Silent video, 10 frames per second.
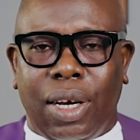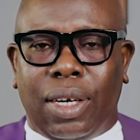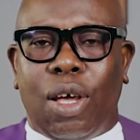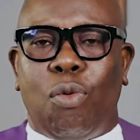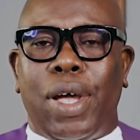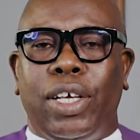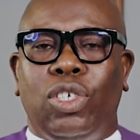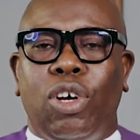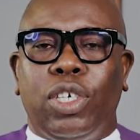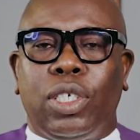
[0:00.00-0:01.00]
They were
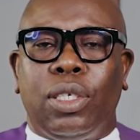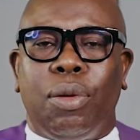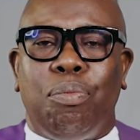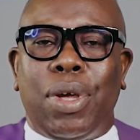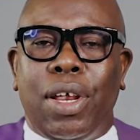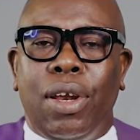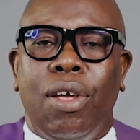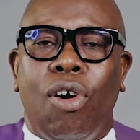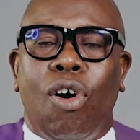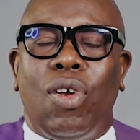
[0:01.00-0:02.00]
just
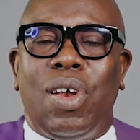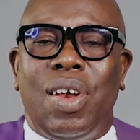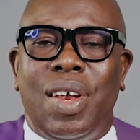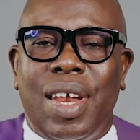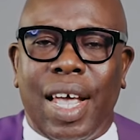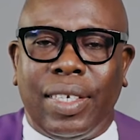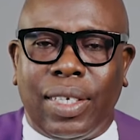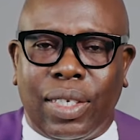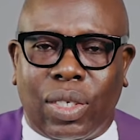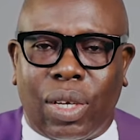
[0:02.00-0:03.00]
being
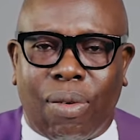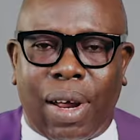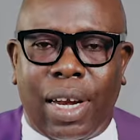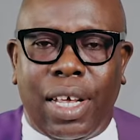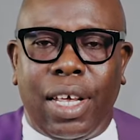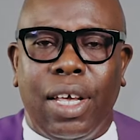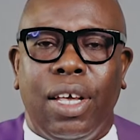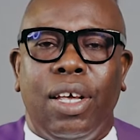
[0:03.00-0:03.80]
unnecessarily